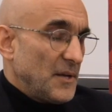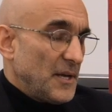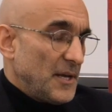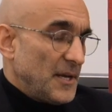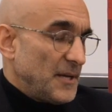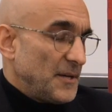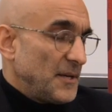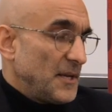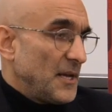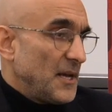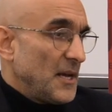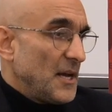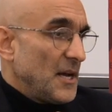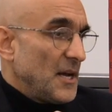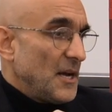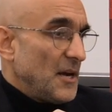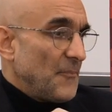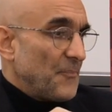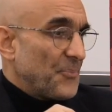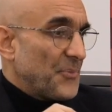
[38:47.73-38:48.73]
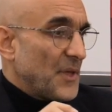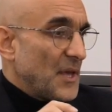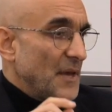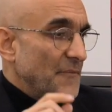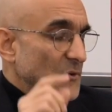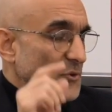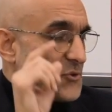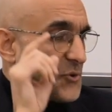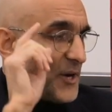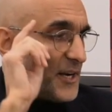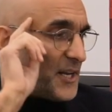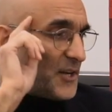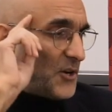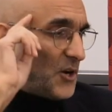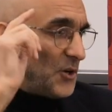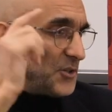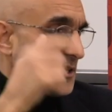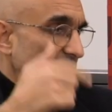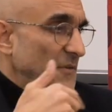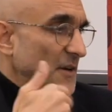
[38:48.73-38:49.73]
And if you try to
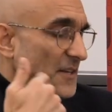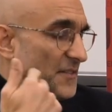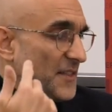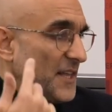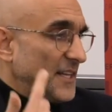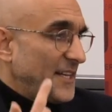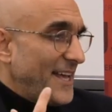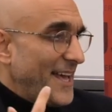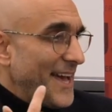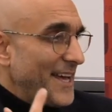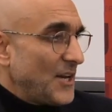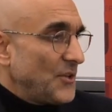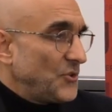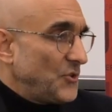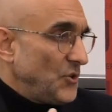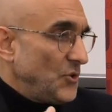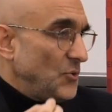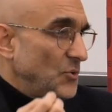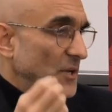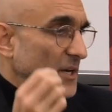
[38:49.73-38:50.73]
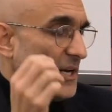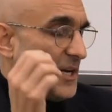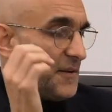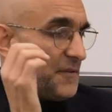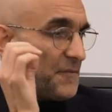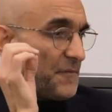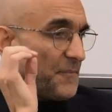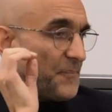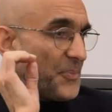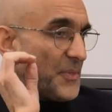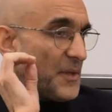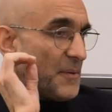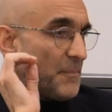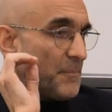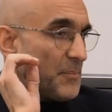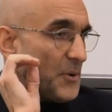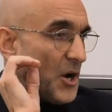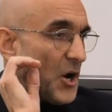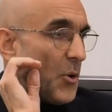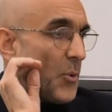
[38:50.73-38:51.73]
cultivate that attitude of
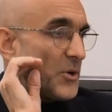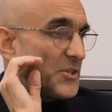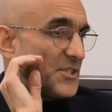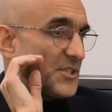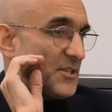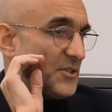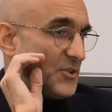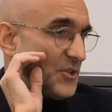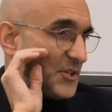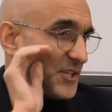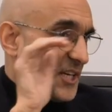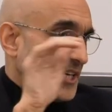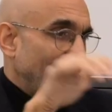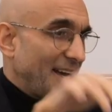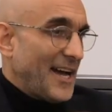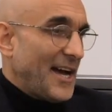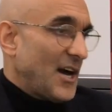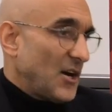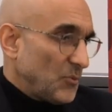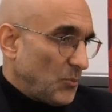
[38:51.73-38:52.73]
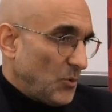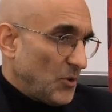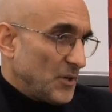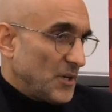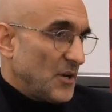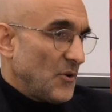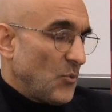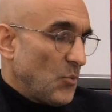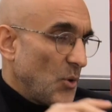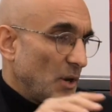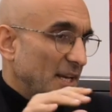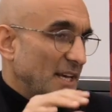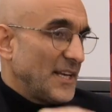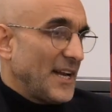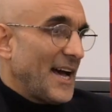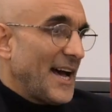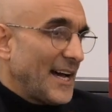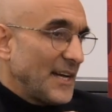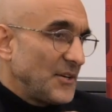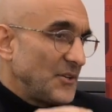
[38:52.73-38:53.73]
always looking outward, what can
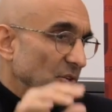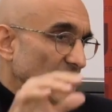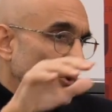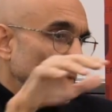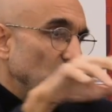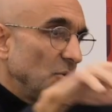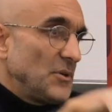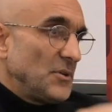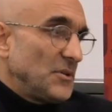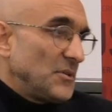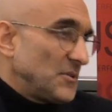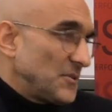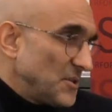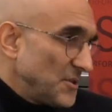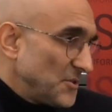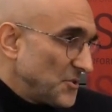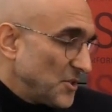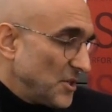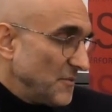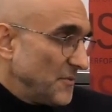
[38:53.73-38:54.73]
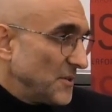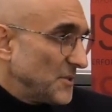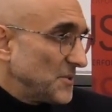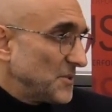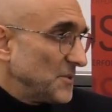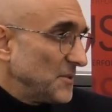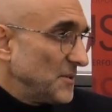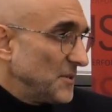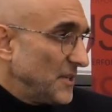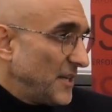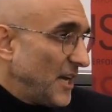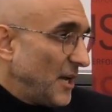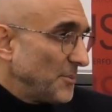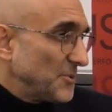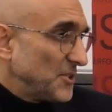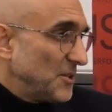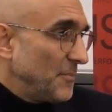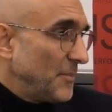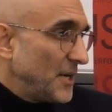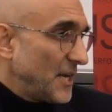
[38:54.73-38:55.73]
I do to service and help
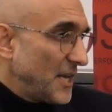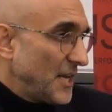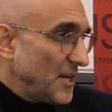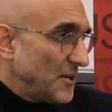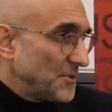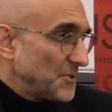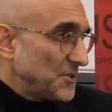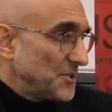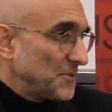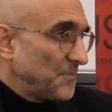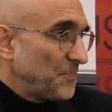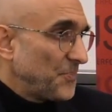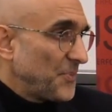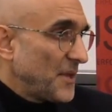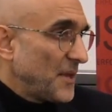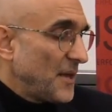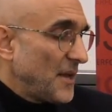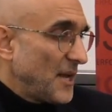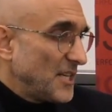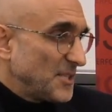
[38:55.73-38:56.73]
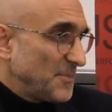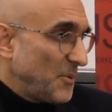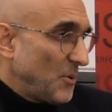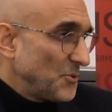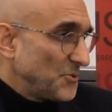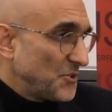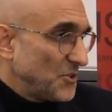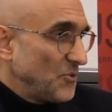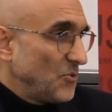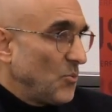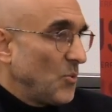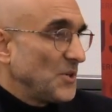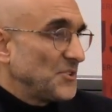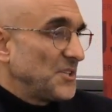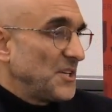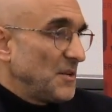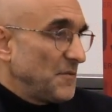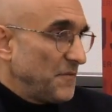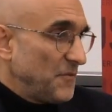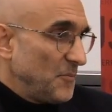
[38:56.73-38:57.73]
somebody else, as opposed to what's
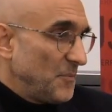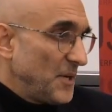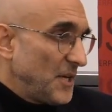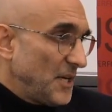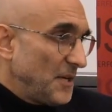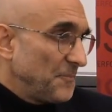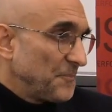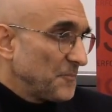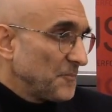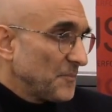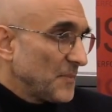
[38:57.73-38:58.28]
in it for me?